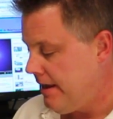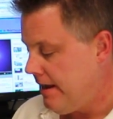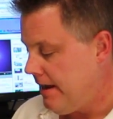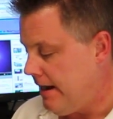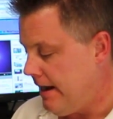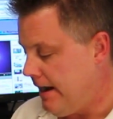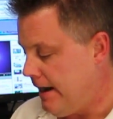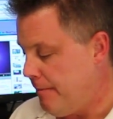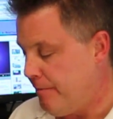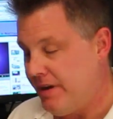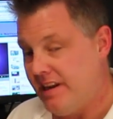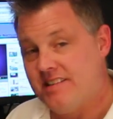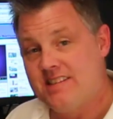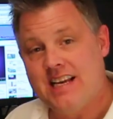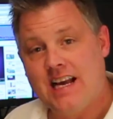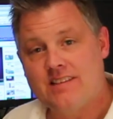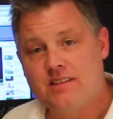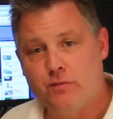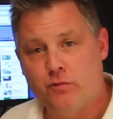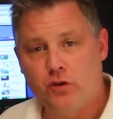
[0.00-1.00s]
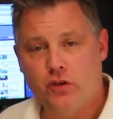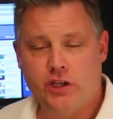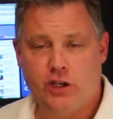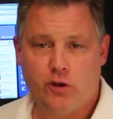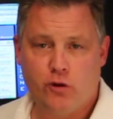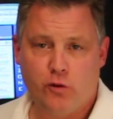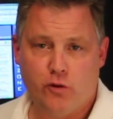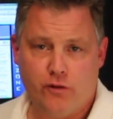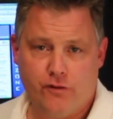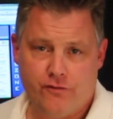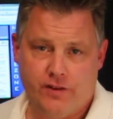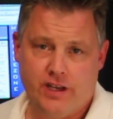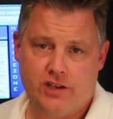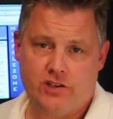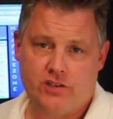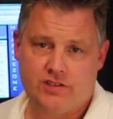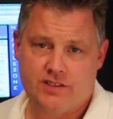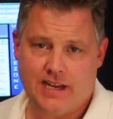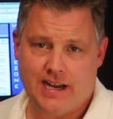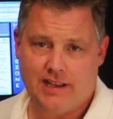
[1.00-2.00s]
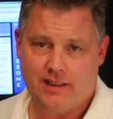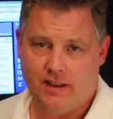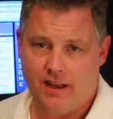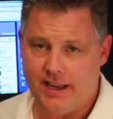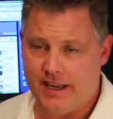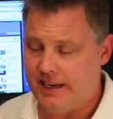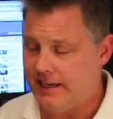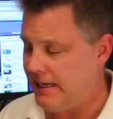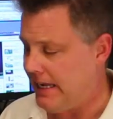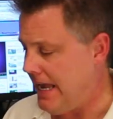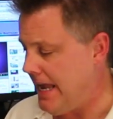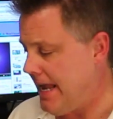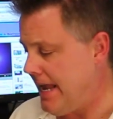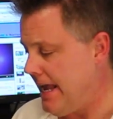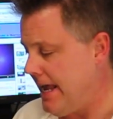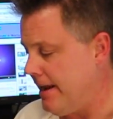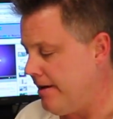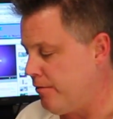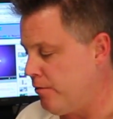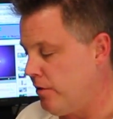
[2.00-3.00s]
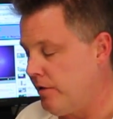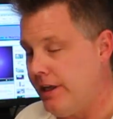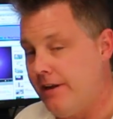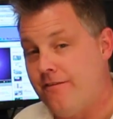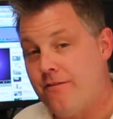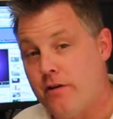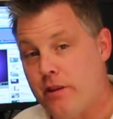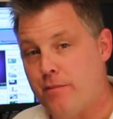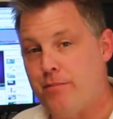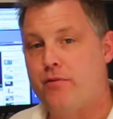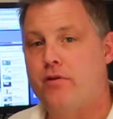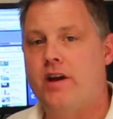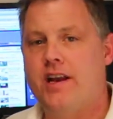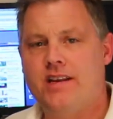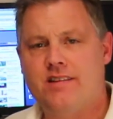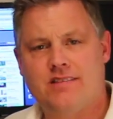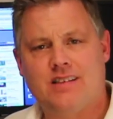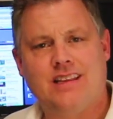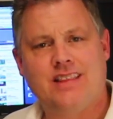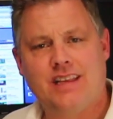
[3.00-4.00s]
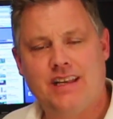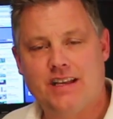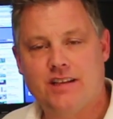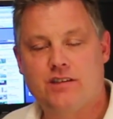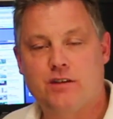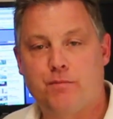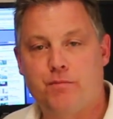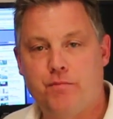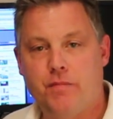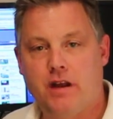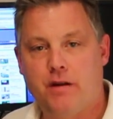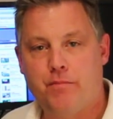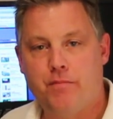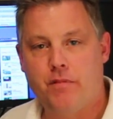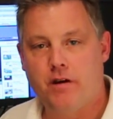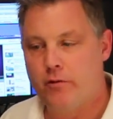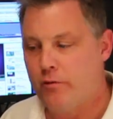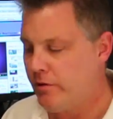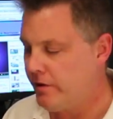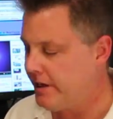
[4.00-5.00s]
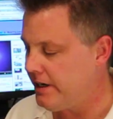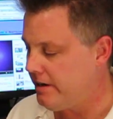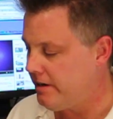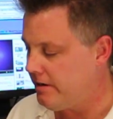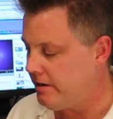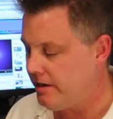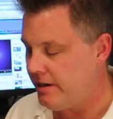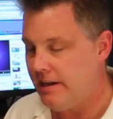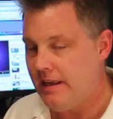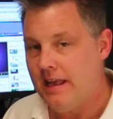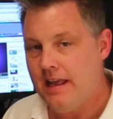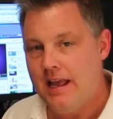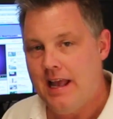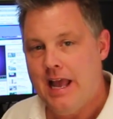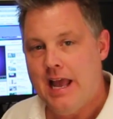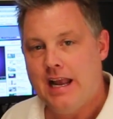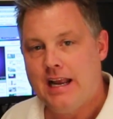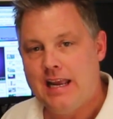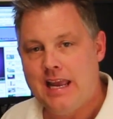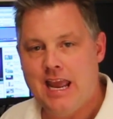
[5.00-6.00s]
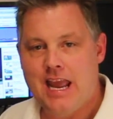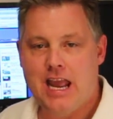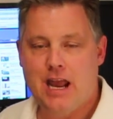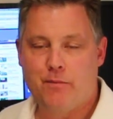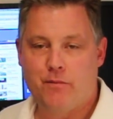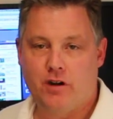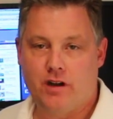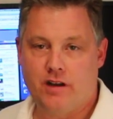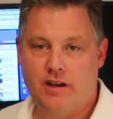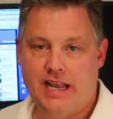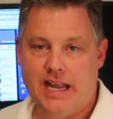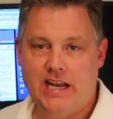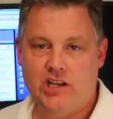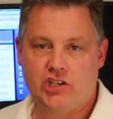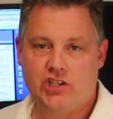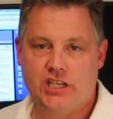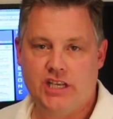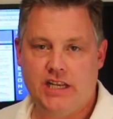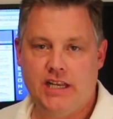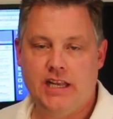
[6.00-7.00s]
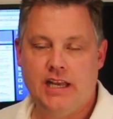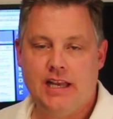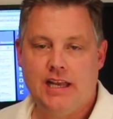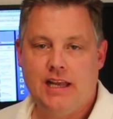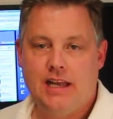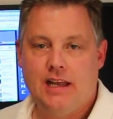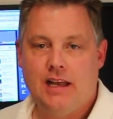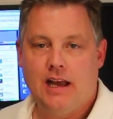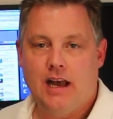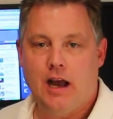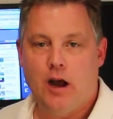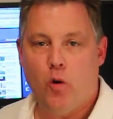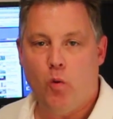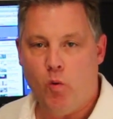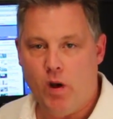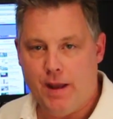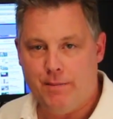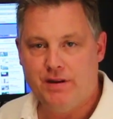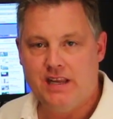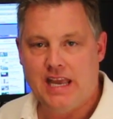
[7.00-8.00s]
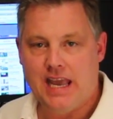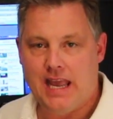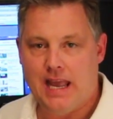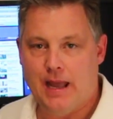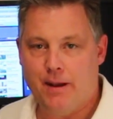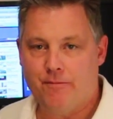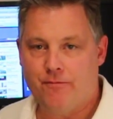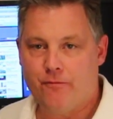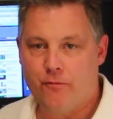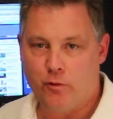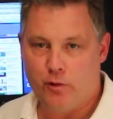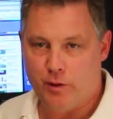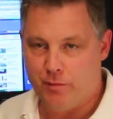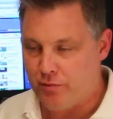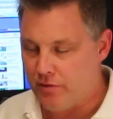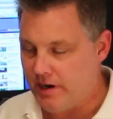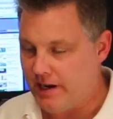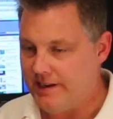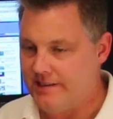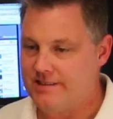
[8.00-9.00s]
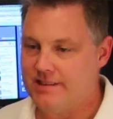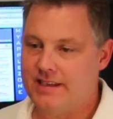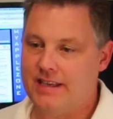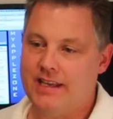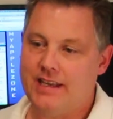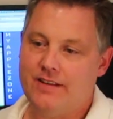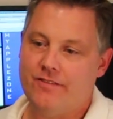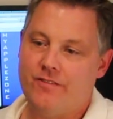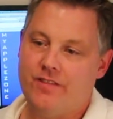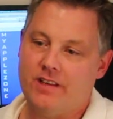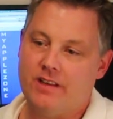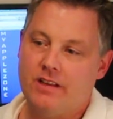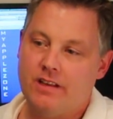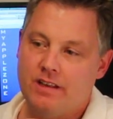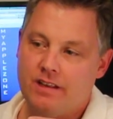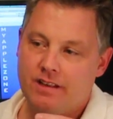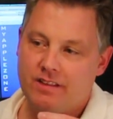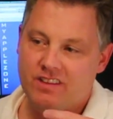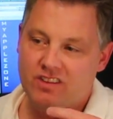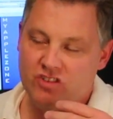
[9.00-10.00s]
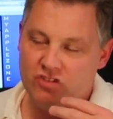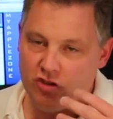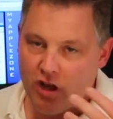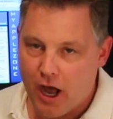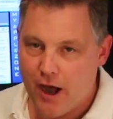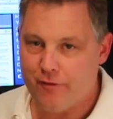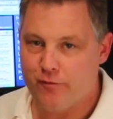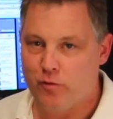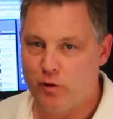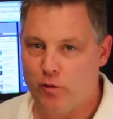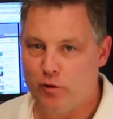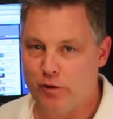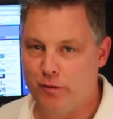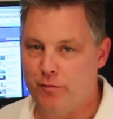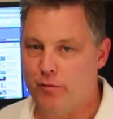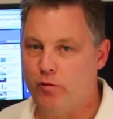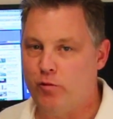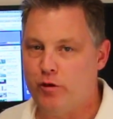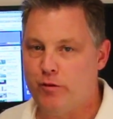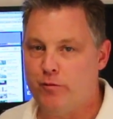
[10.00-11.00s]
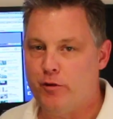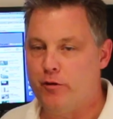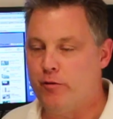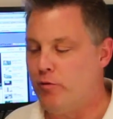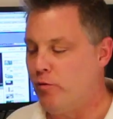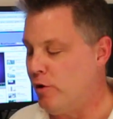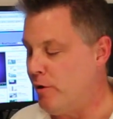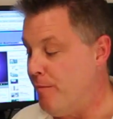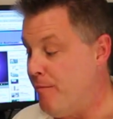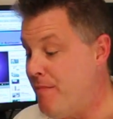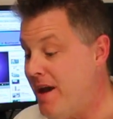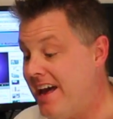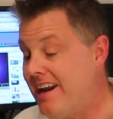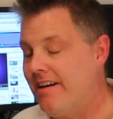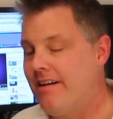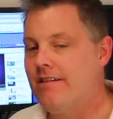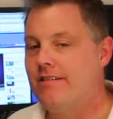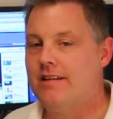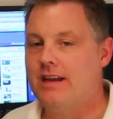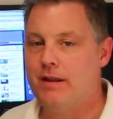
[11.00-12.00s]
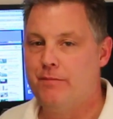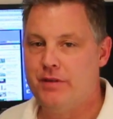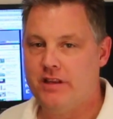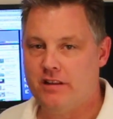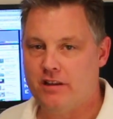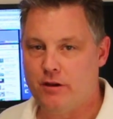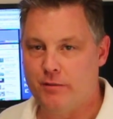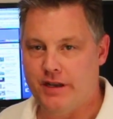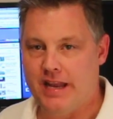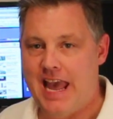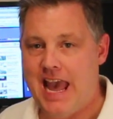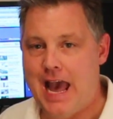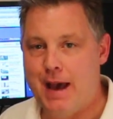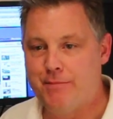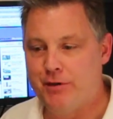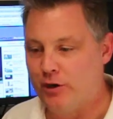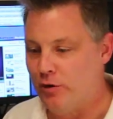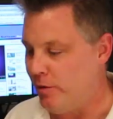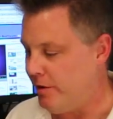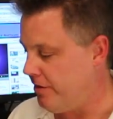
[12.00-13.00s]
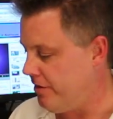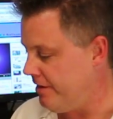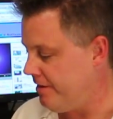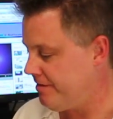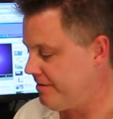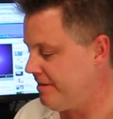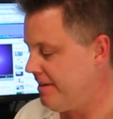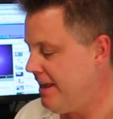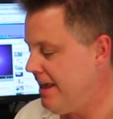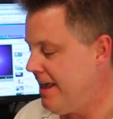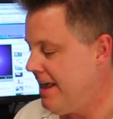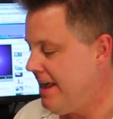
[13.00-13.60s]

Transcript: But it's got some really cool features that I like, and really for the price, I think it's a really good camera, HD webcam for the price. Again, if the software were better, I'd be a little bit happier with this.